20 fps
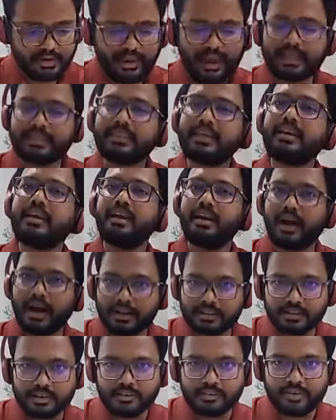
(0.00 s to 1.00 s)
And there are
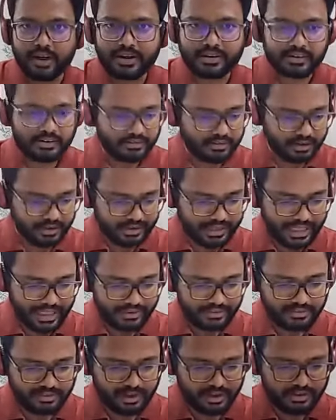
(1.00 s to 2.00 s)
other factors like
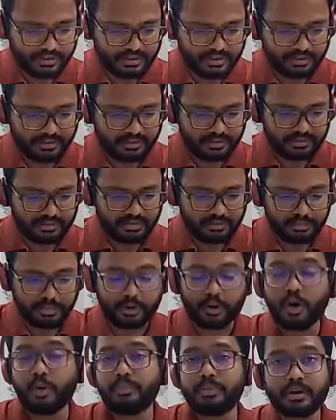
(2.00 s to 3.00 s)
anxiety,
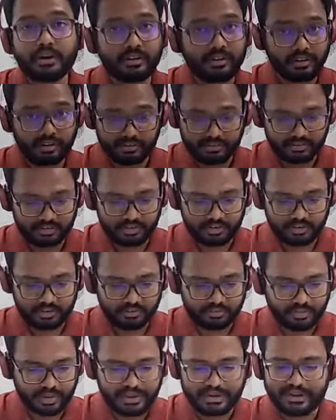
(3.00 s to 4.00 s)
preoperative history
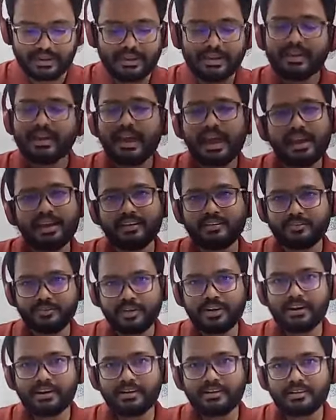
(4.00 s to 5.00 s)
of pain. And it's
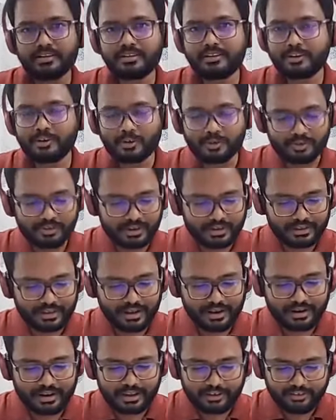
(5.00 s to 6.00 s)
very interesting to see
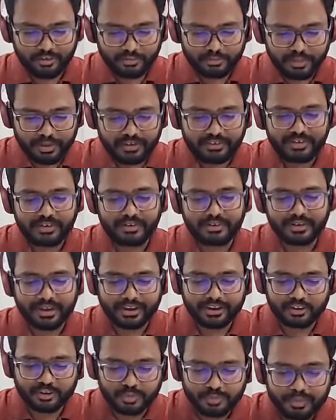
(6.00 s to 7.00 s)
that if a patient
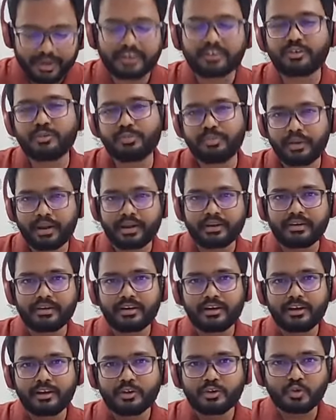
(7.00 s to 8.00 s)
expects pain
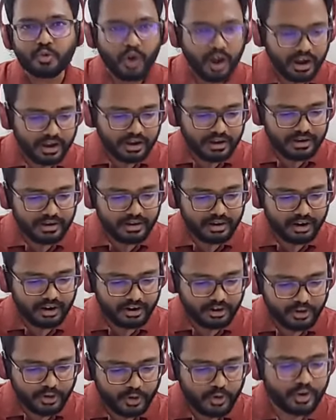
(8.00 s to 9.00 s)
to occur
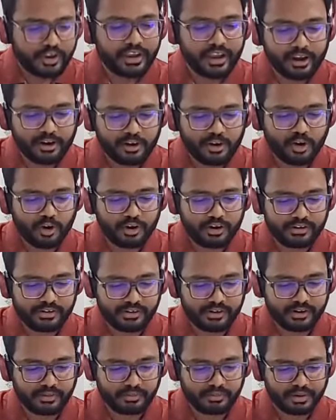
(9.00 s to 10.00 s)
during endodontic
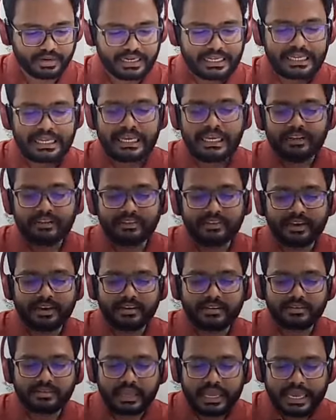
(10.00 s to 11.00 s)
treatment, there
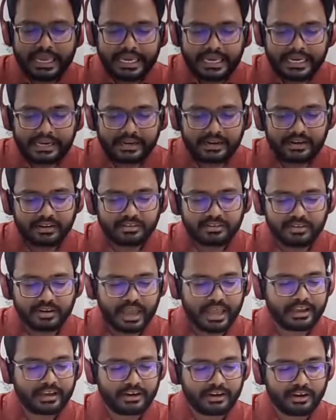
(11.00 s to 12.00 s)
is increased
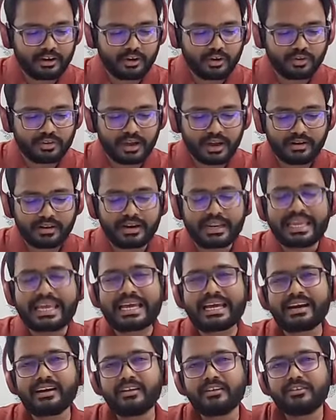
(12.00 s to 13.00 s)
likelihood that an
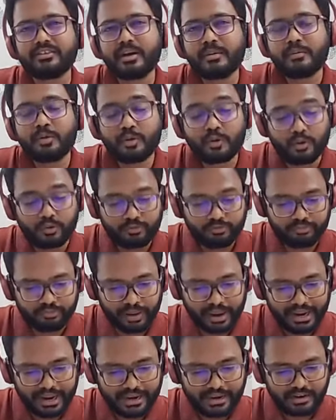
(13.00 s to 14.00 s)
increased amount of
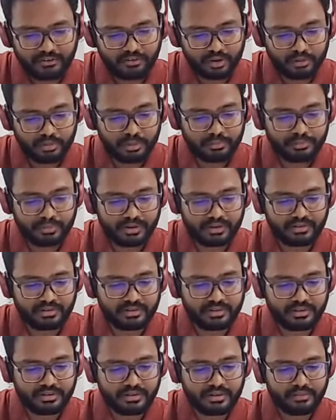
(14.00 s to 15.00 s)
pain will be
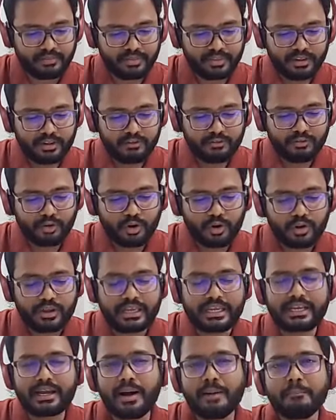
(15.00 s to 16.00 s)
pursued
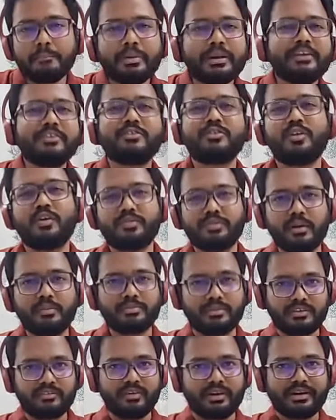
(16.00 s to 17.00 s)
following completion of
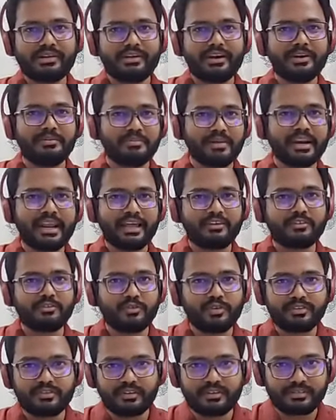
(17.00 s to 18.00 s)
subsequent treatment as
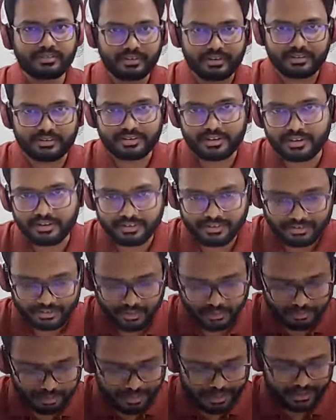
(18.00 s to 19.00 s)
we just discussed in
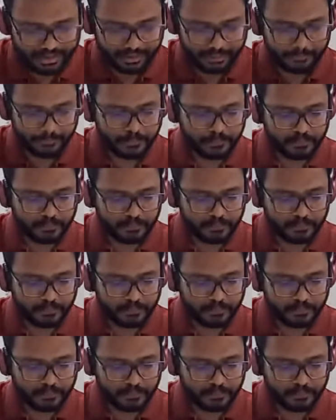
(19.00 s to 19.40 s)
the beginning.